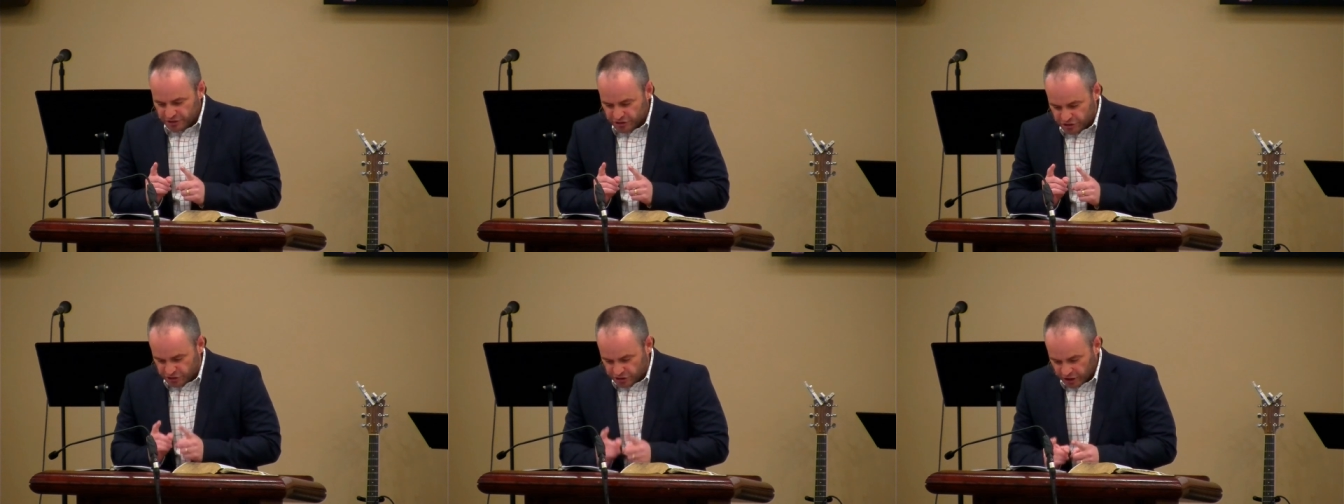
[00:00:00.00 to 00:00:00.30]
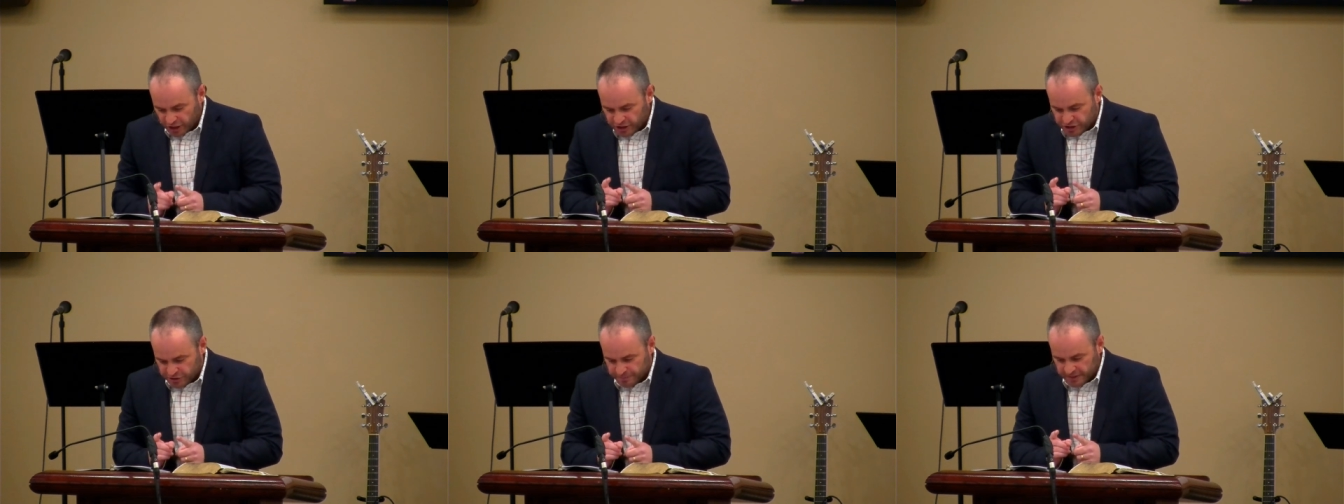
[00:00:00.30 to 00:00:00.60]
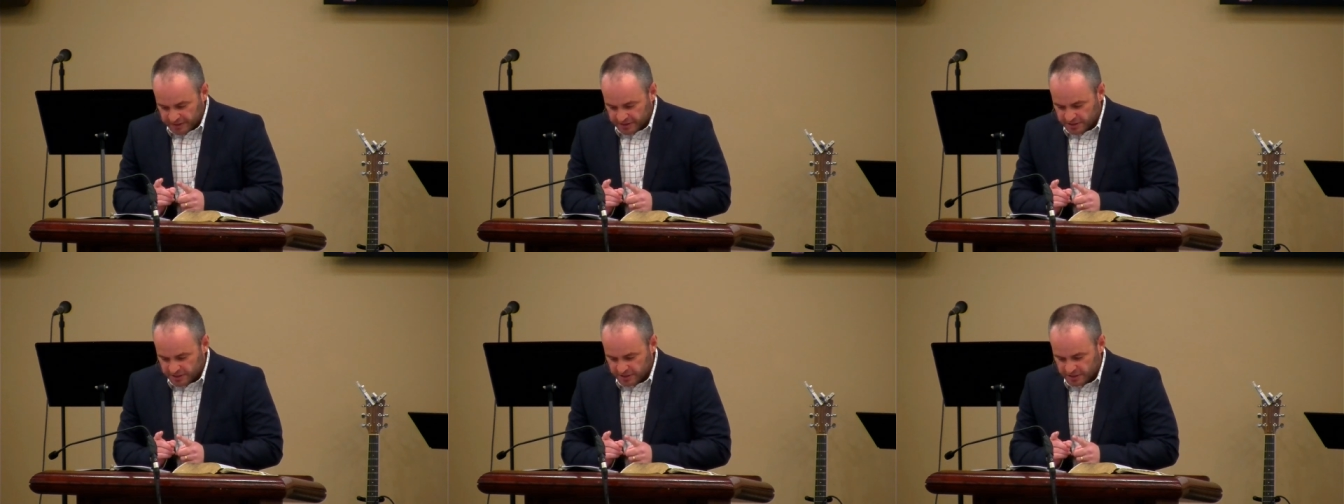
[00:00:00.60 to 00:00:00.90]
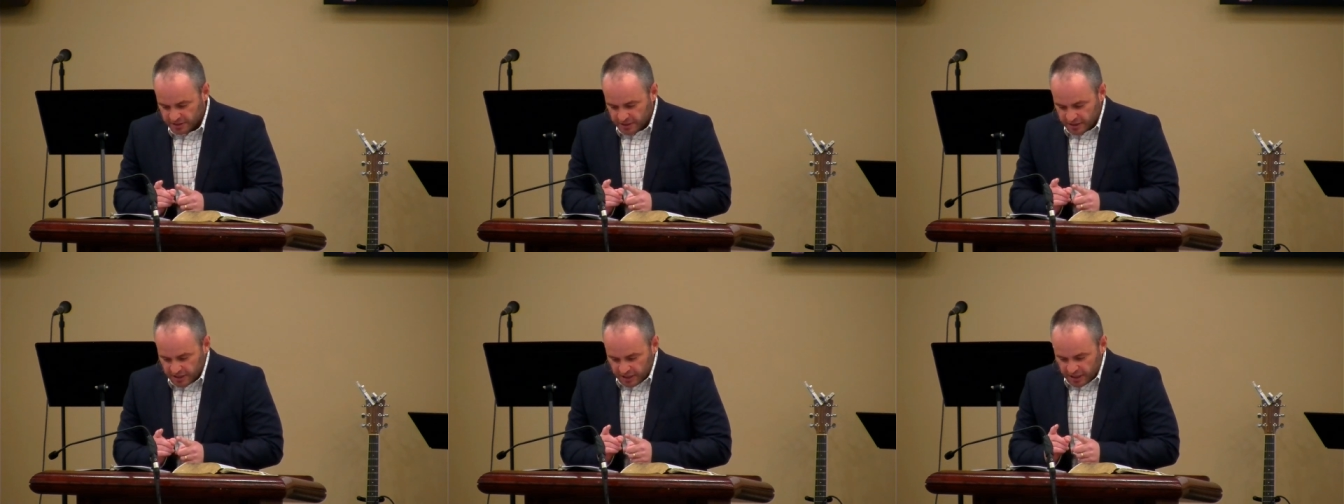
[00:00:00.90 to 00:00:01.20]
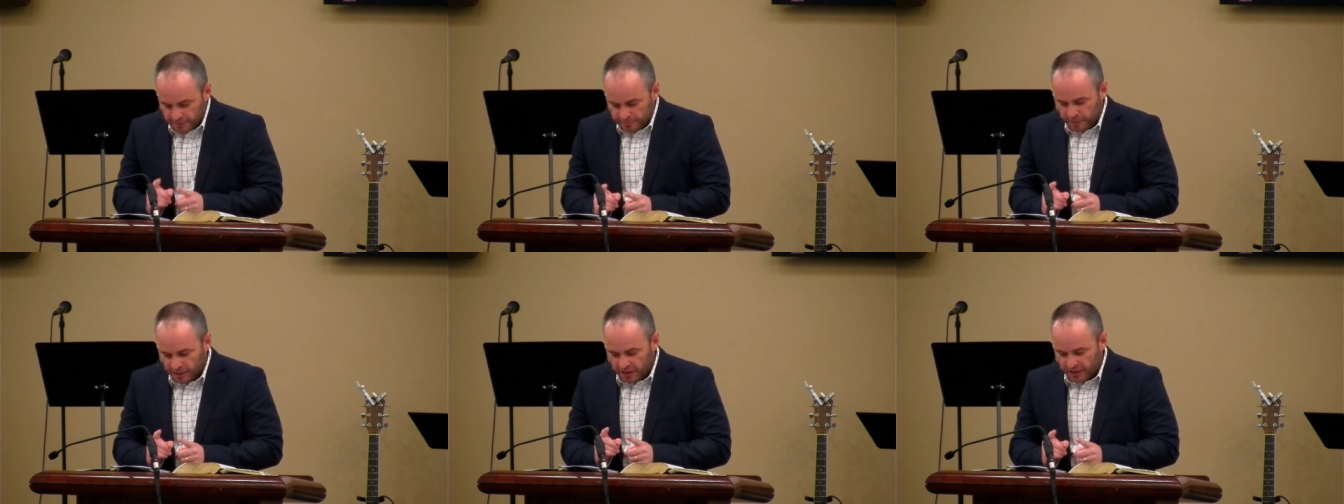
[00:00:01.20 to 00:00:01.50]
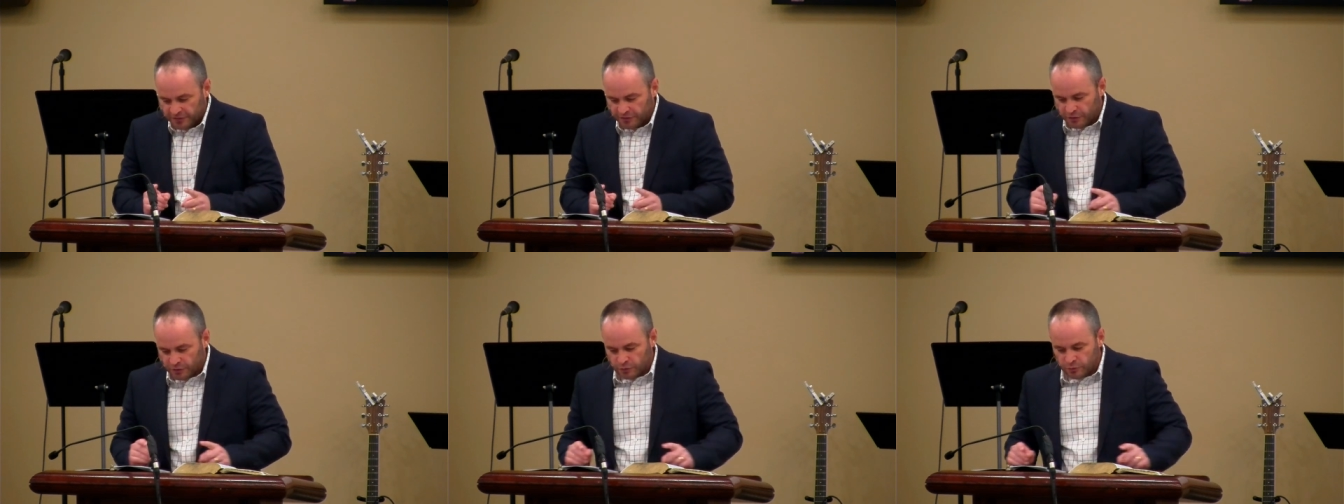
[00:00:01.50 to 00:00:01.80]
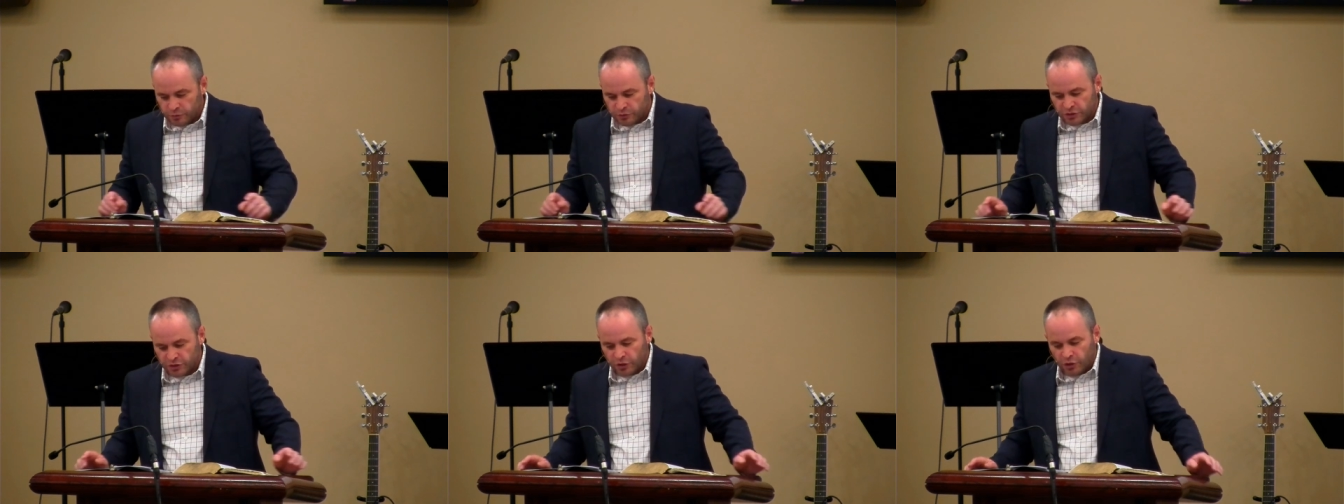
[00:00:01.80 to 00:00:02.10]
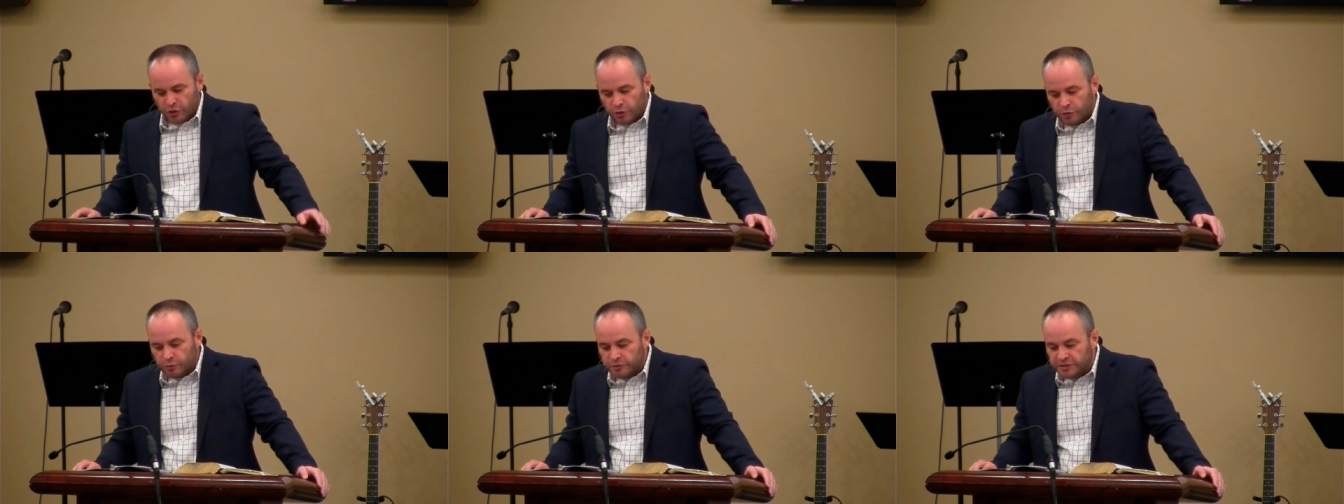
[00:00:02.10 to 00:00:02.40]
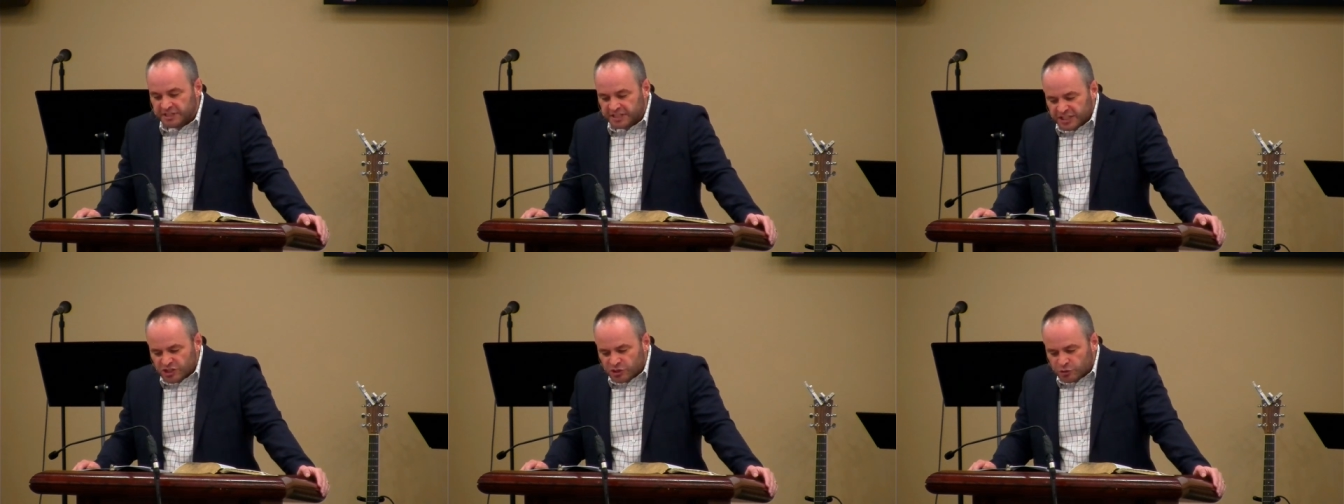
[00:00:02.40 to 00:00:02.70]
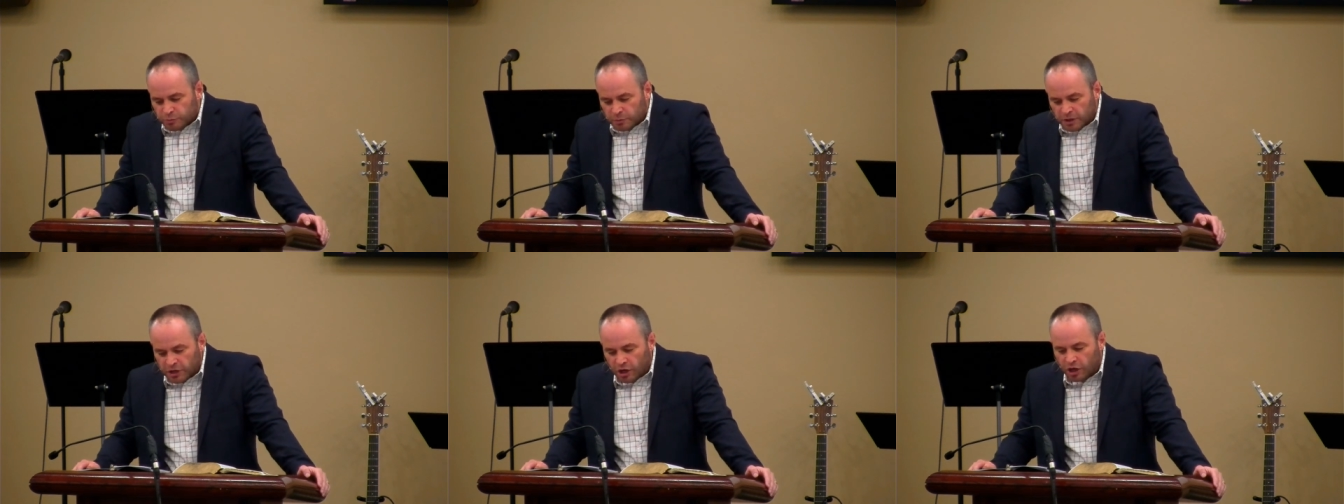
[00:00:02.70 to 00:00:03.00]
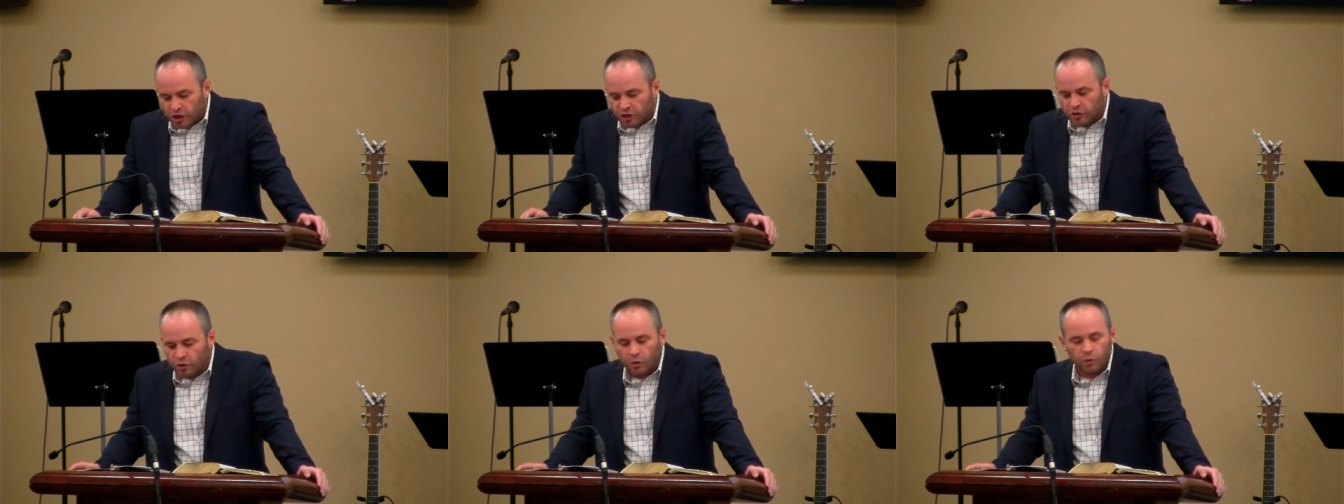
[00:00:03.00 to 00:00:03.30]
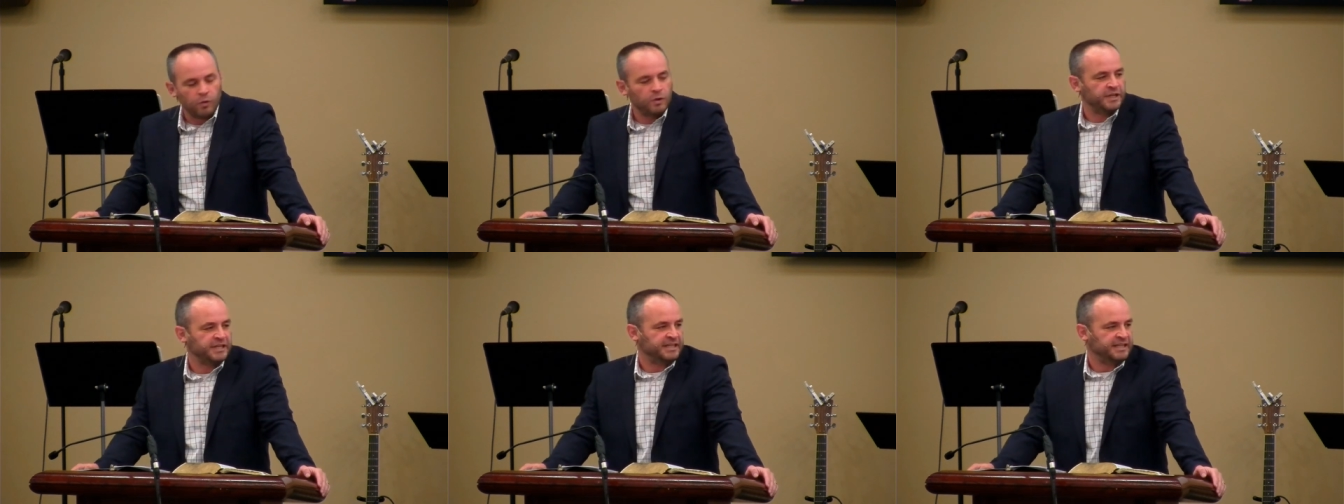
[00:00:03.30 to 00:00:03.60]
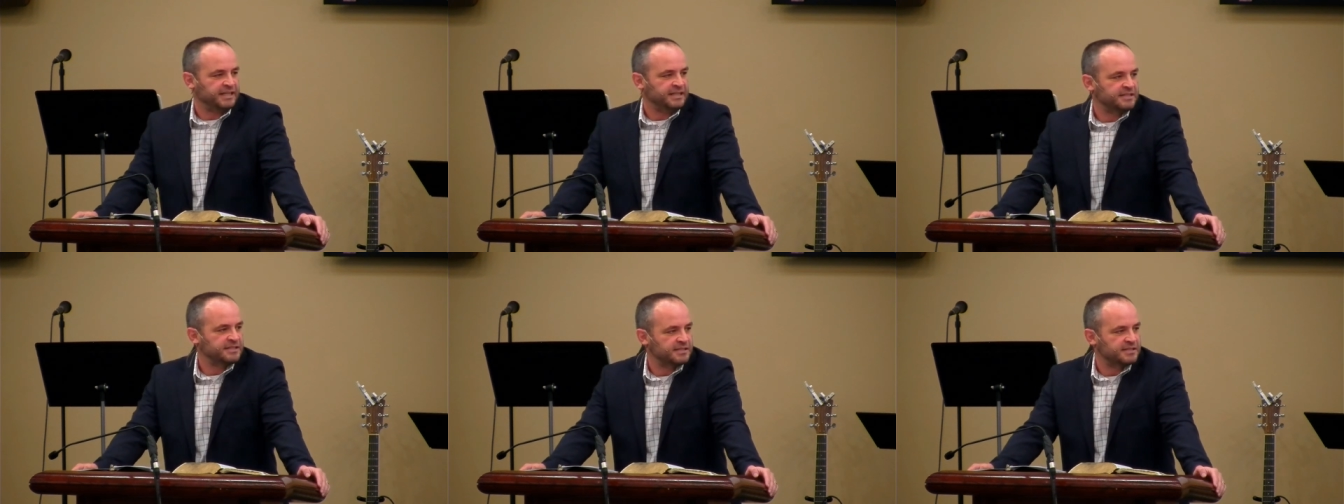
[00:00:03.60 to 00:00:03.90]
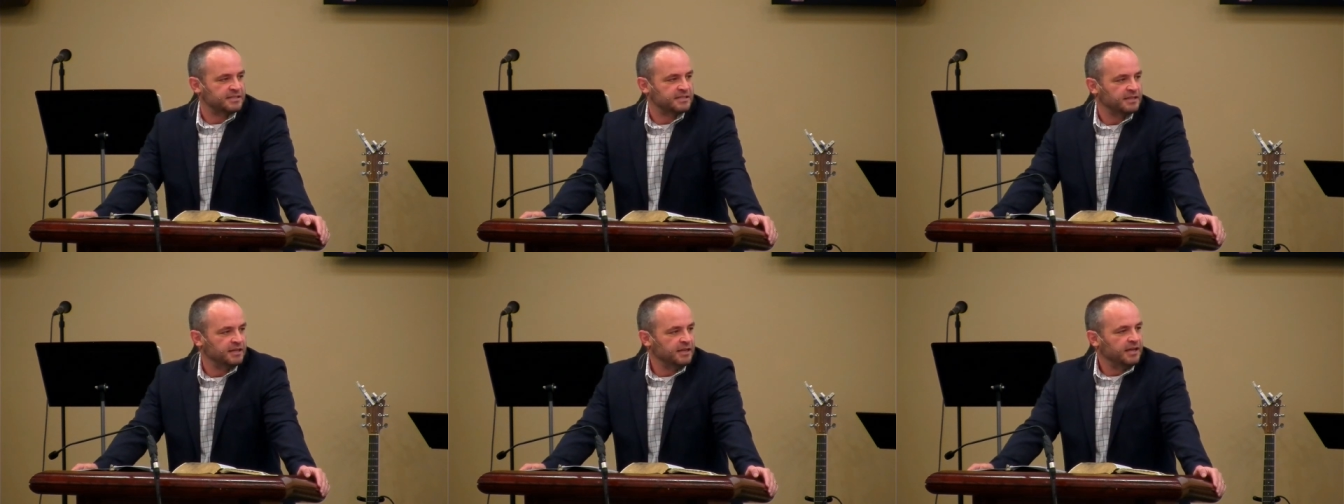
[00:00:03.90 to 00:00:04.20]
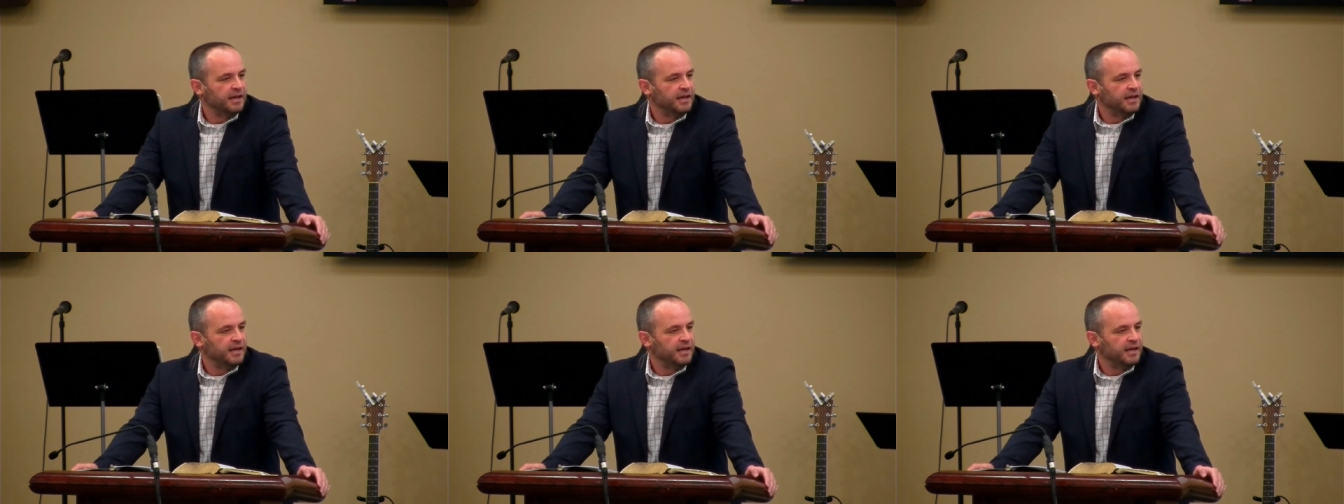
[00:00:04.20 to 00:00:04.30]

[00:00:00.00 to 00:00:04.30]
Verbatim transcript: judgment upon those who disregard holiness